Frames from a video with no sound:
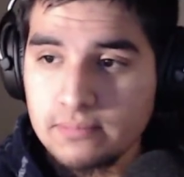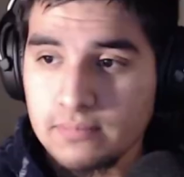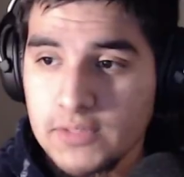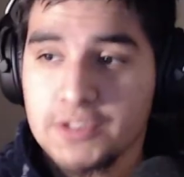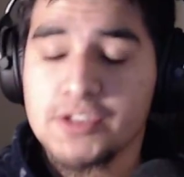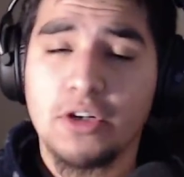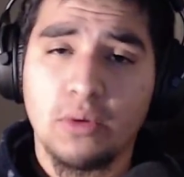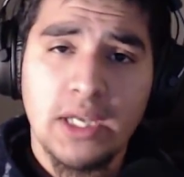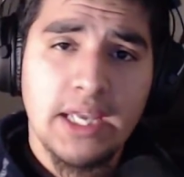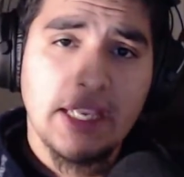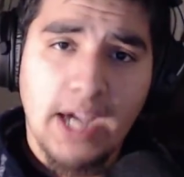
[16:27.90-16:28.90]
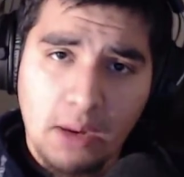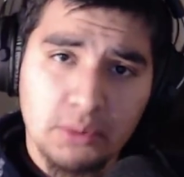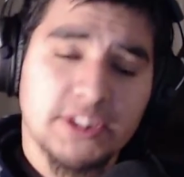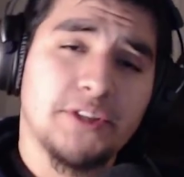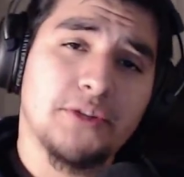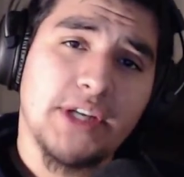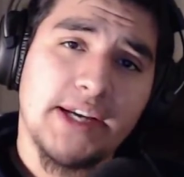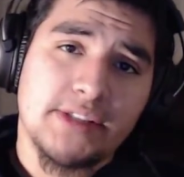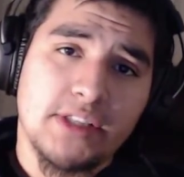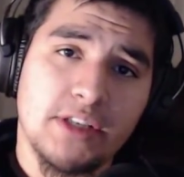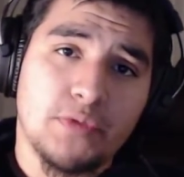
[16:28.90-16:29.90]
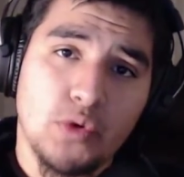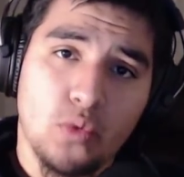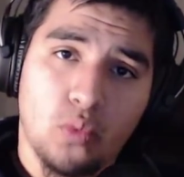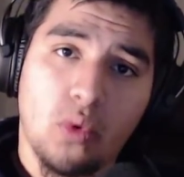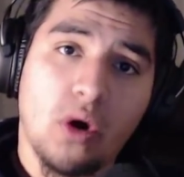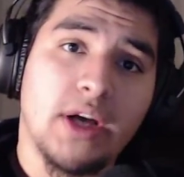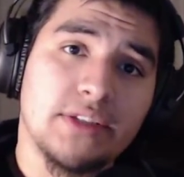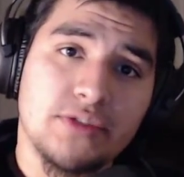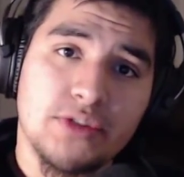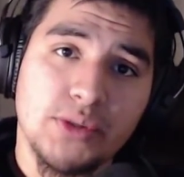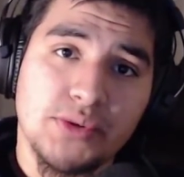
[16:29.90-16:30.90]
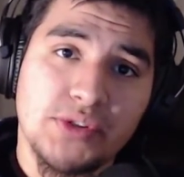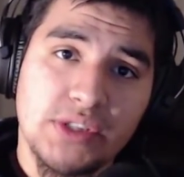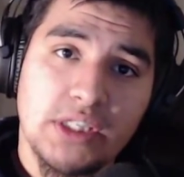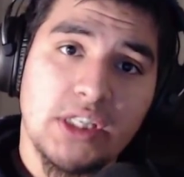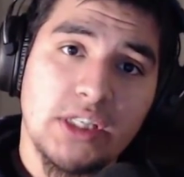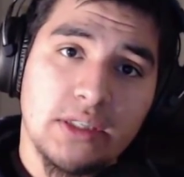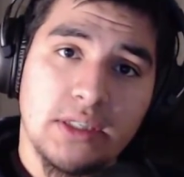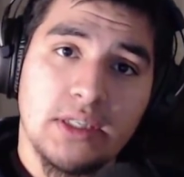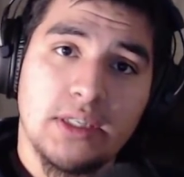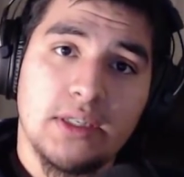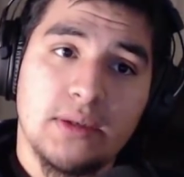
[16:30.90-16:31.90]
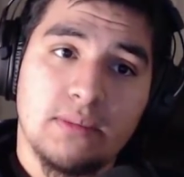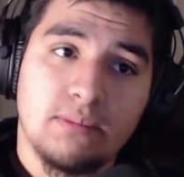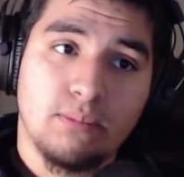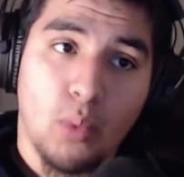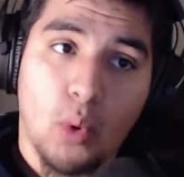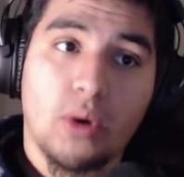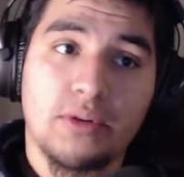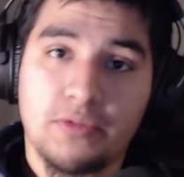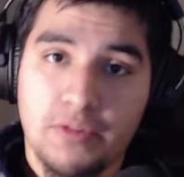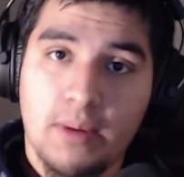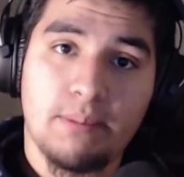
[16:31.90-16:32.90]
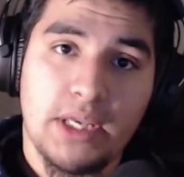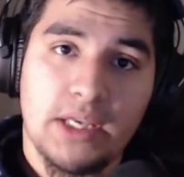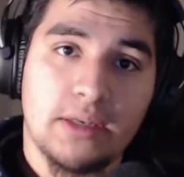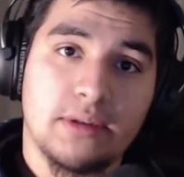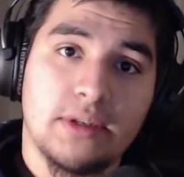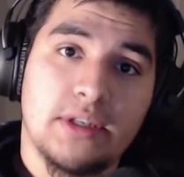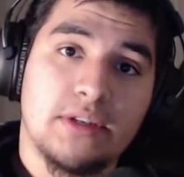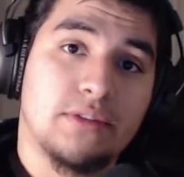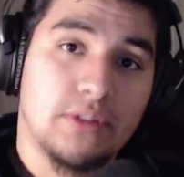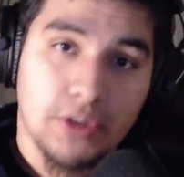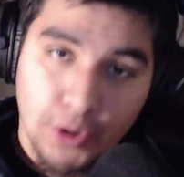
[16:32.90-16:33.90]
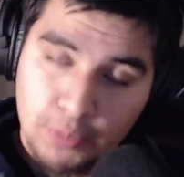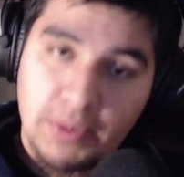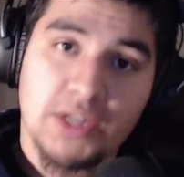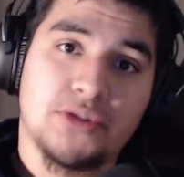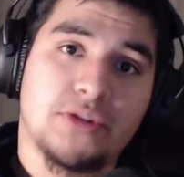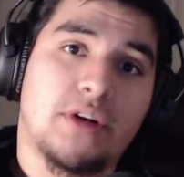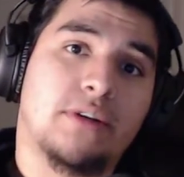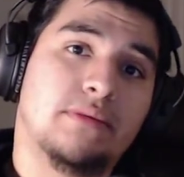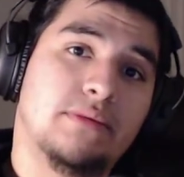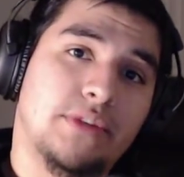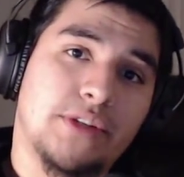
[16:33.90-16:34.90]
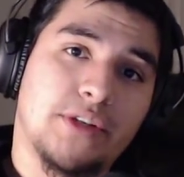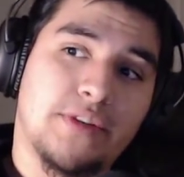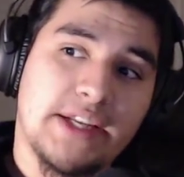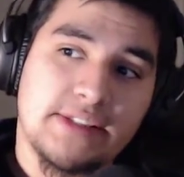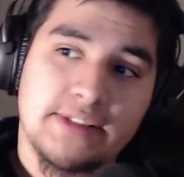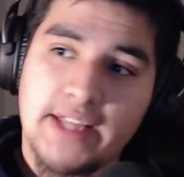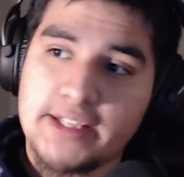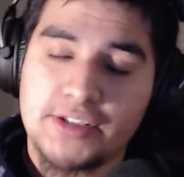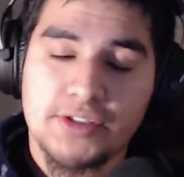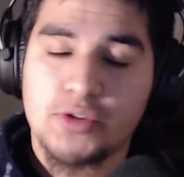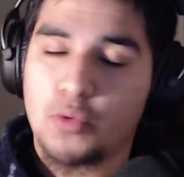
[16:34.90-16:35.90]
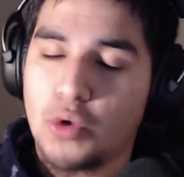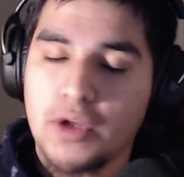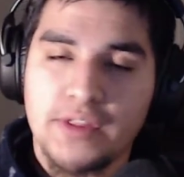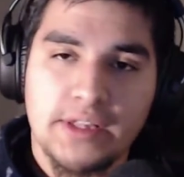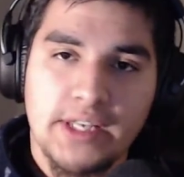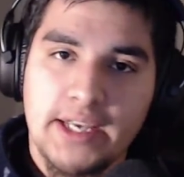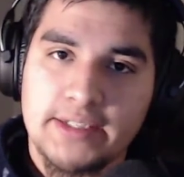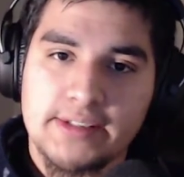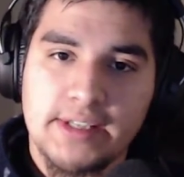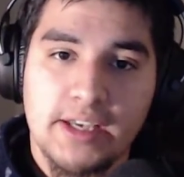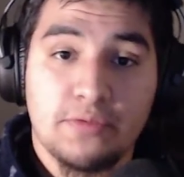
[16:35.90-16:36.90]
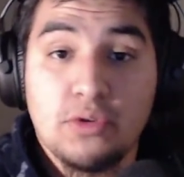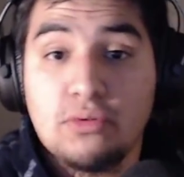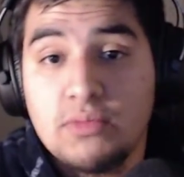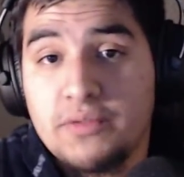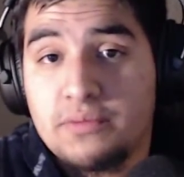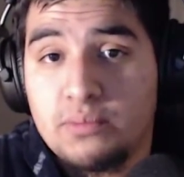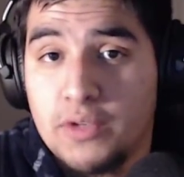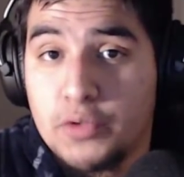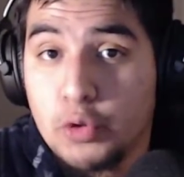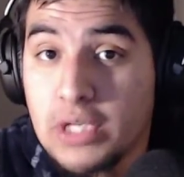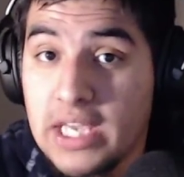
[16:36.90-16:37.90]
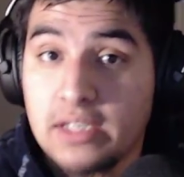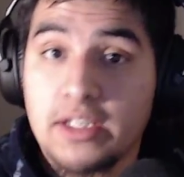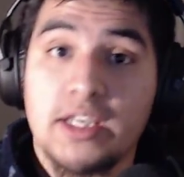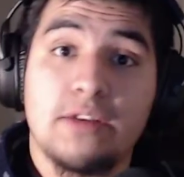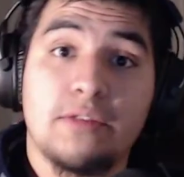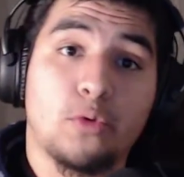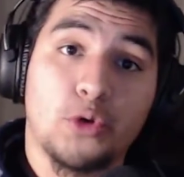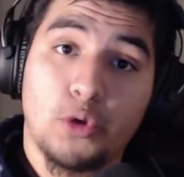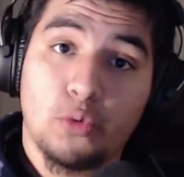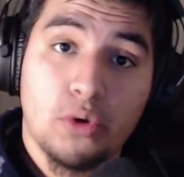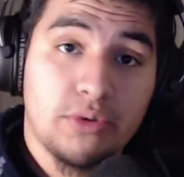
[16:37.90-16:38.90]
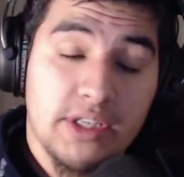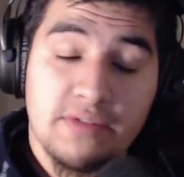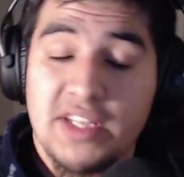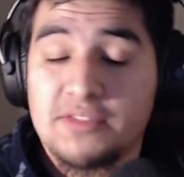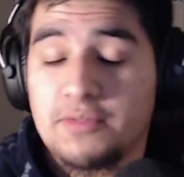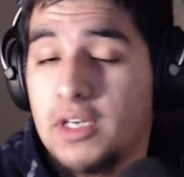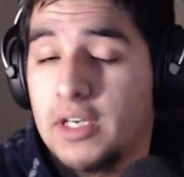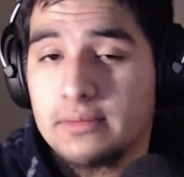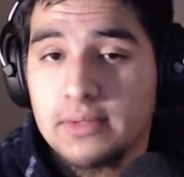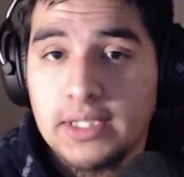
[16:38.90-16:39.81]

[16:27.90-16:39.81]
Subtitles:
So I will tell you guys, if you want to see more from me, go to Patreon. You know, that's just the one thing that I could say. If you can't give or you won't give, that's fine.